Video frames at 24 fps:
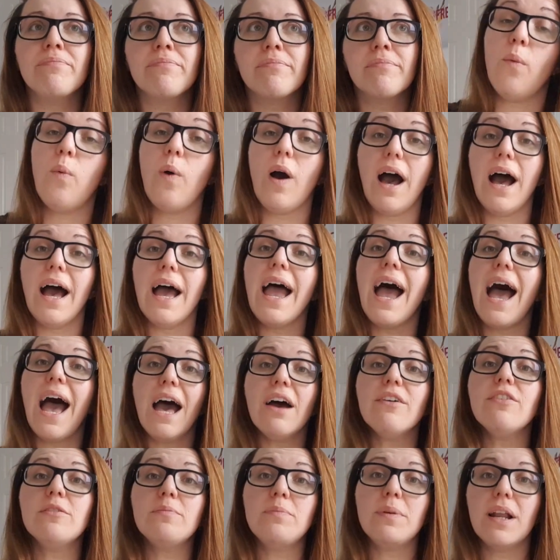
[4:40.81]
And what I
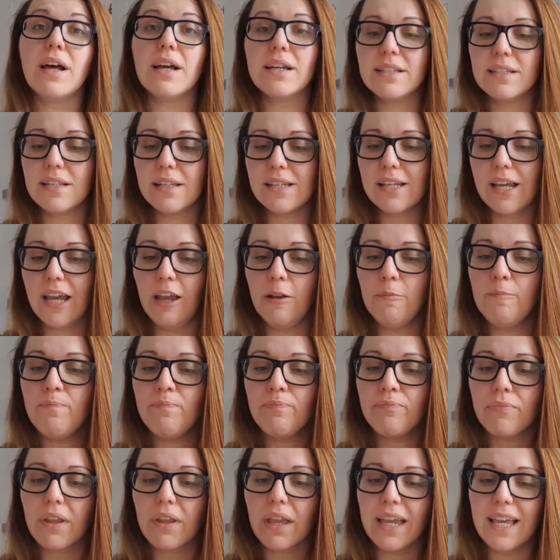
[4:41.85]
have applied today
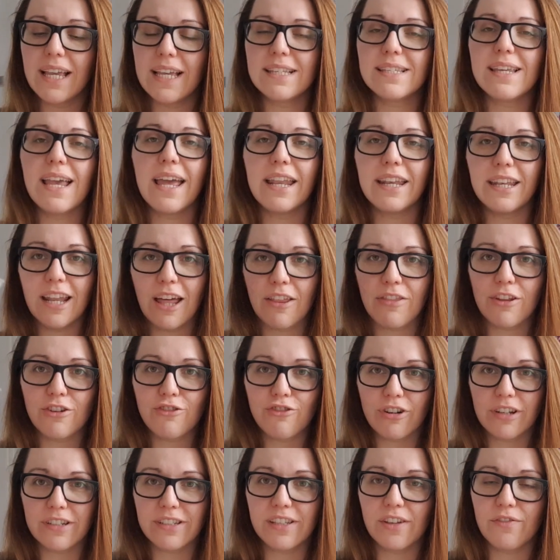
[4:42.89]
is another
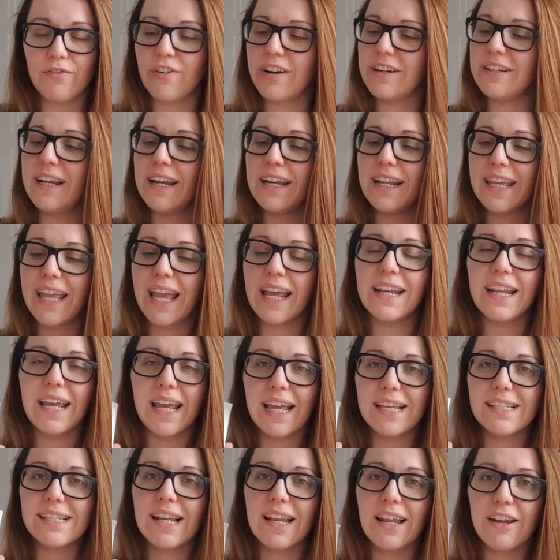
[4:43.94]
trusted friend, and again, it
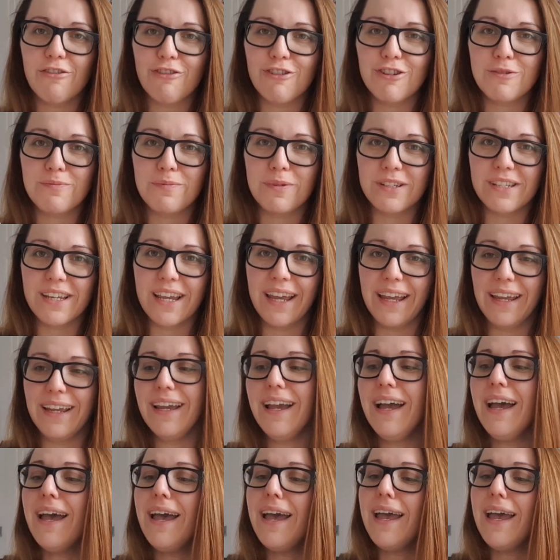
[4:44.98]
is a La Roche-Posay.